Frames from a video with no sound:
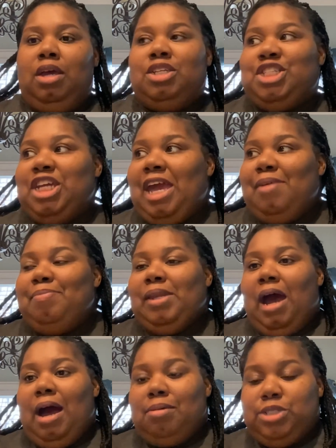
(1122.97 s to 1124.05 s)
she gave me the
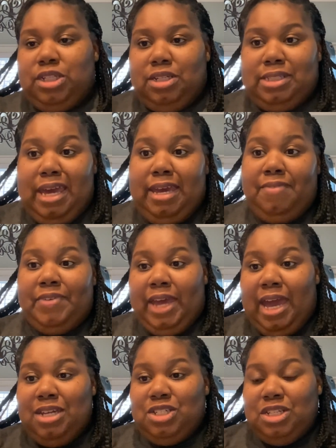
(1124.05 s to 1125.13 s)
option of taking
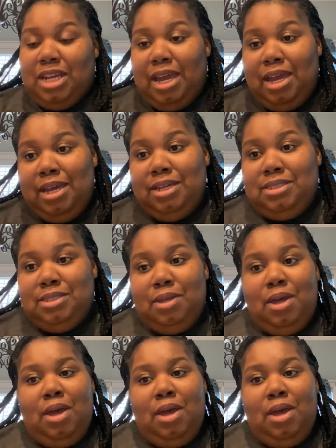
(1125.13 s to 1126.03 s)
vacation days,